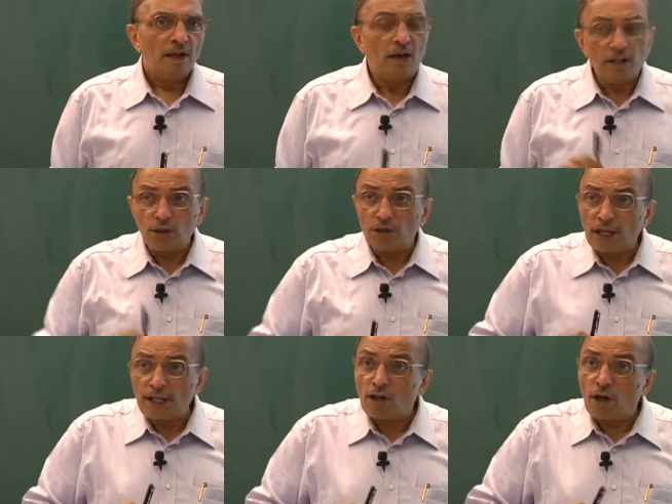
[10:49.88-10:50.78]
Although,
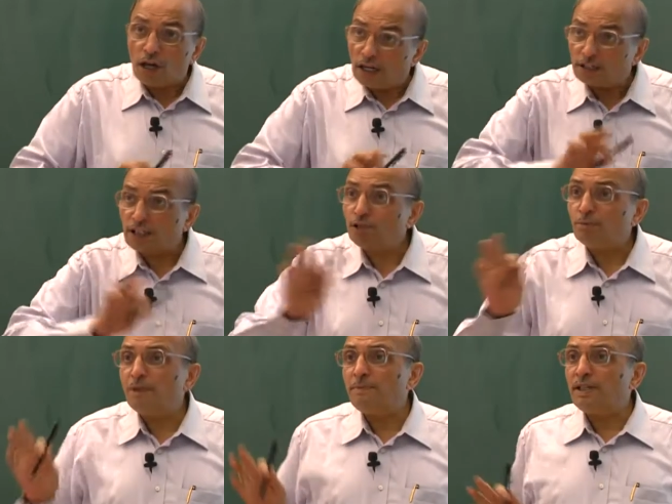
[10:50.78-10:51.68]
like all other
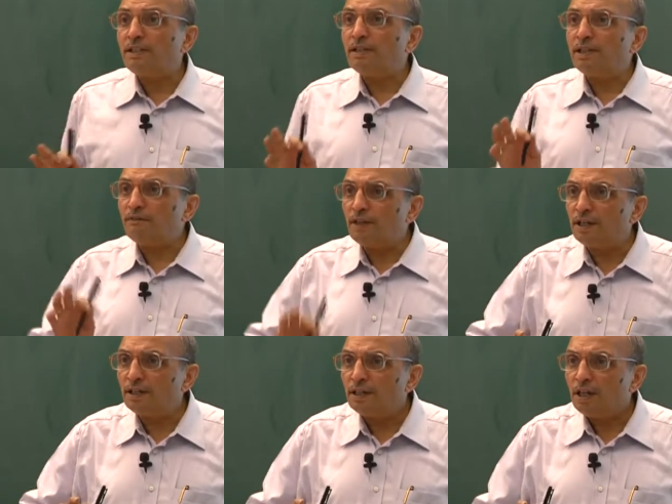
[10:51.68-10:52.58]
human beings in the
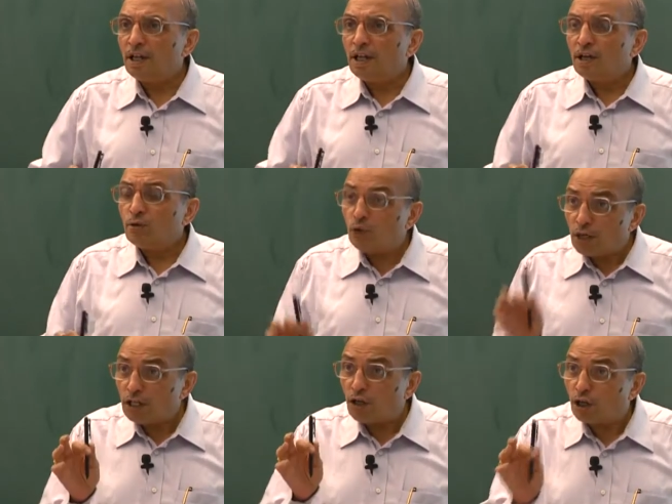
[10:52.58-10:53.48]
world,
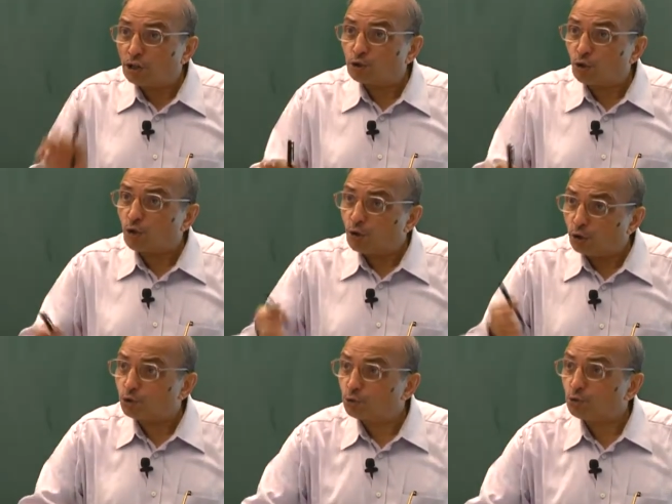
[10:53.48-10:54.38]
we also go
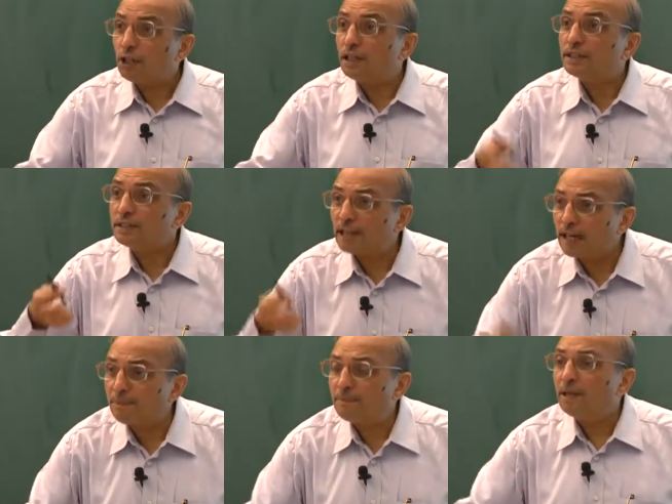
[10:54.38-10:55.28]
through the
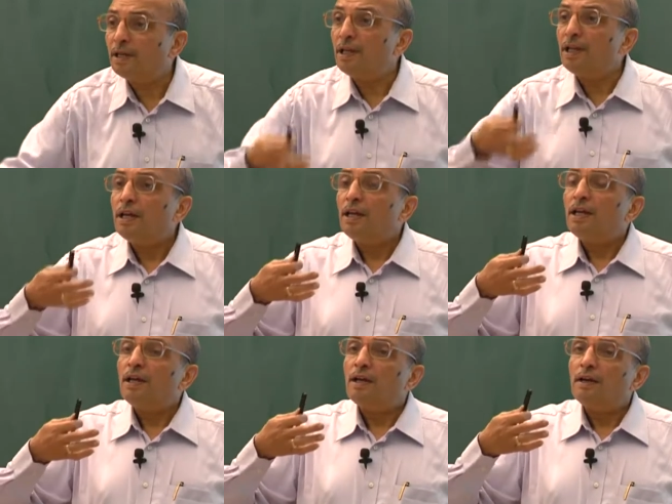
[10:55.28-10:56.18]
same
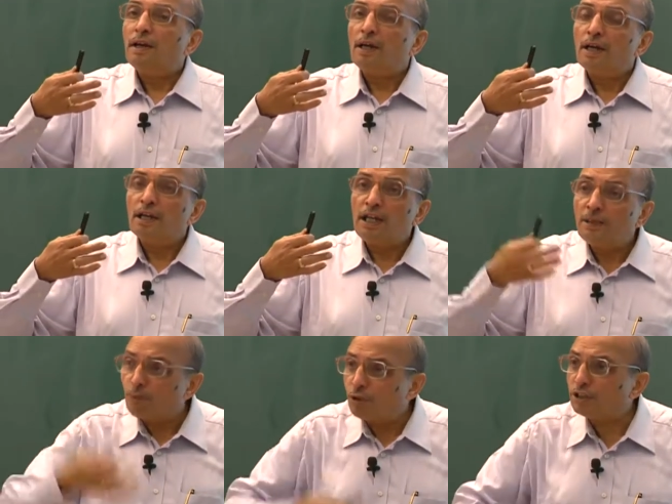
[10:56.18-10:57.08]

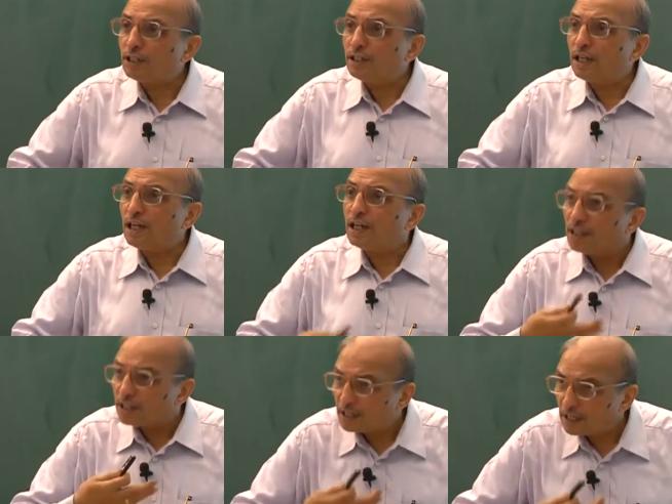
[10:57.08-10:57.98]
emotional
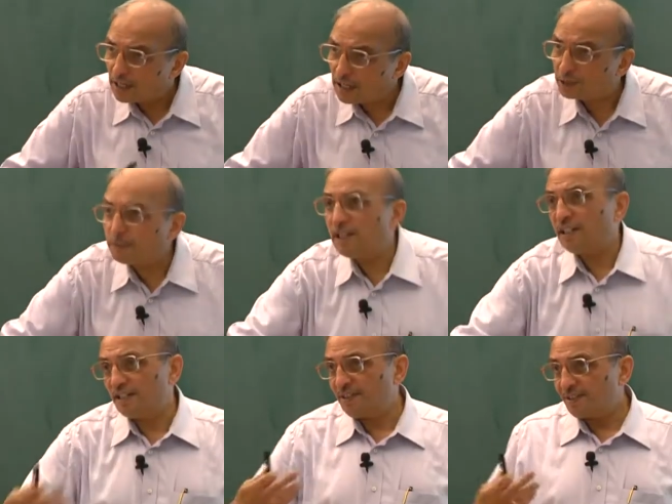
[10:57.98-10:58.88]

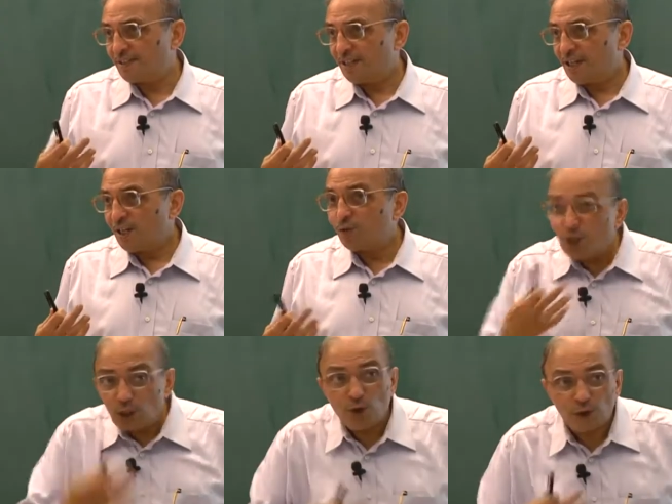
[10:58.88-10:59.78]
experience.
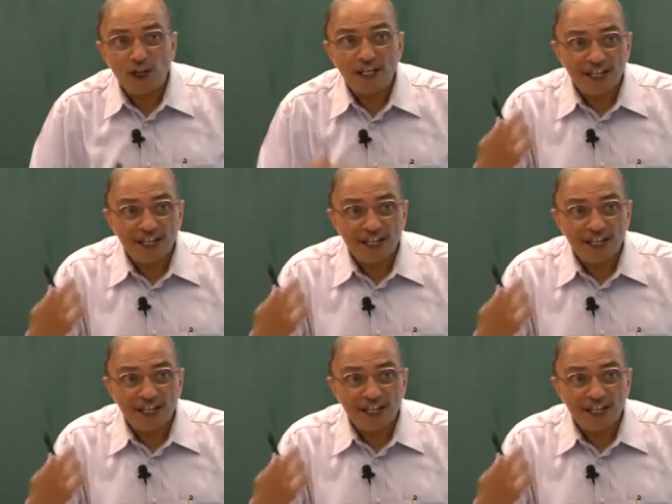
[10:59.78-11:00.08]
We do feel